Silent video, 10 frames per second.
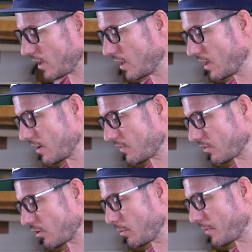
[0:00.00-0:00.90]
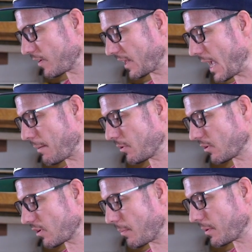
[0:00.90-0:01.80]
in, if there's a little bit of a gap on the
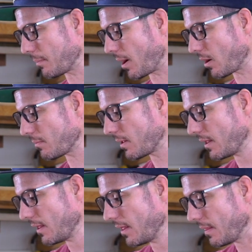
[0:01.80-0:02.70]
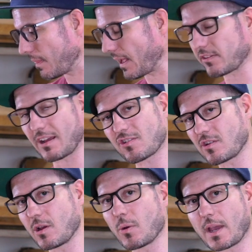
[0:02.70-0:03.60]
top and the bottom, that's
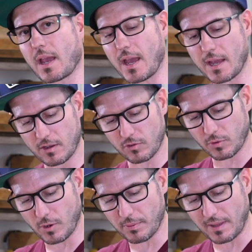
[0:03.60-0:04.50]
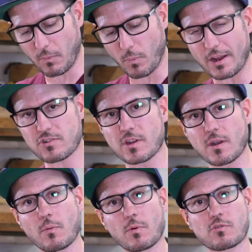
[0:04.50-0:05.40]
actually okay, because we're going to put that wedge
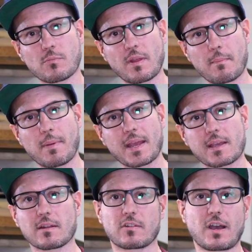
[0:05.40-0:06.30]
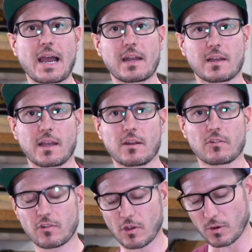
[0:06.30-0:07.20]
in, which will then make it tight again.
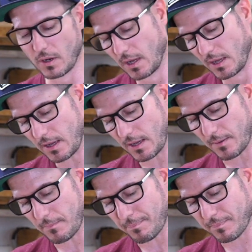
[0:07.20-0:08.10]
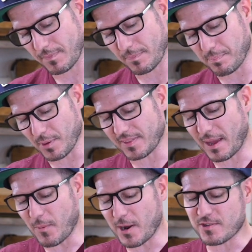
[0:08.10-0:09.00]
So, but
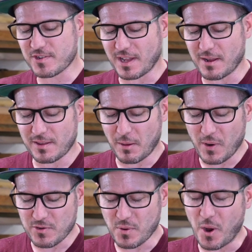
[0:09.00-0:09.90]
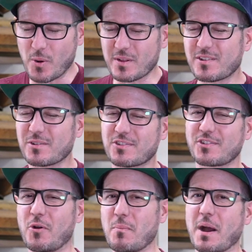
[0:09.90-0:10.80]
that wedge will only do
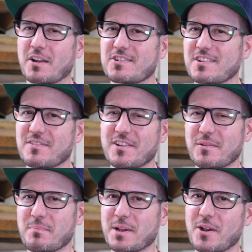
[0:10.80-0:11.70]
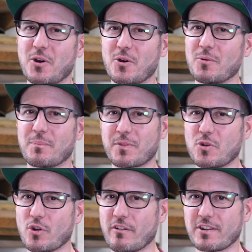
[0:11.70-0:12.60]
so much. If there's a big old
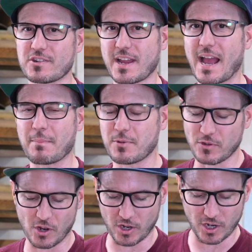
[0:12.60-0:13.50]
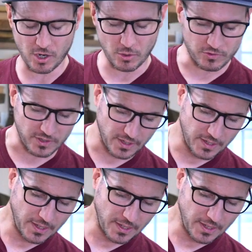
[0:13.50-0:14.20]
1/4 inch gap, you're not going to close it.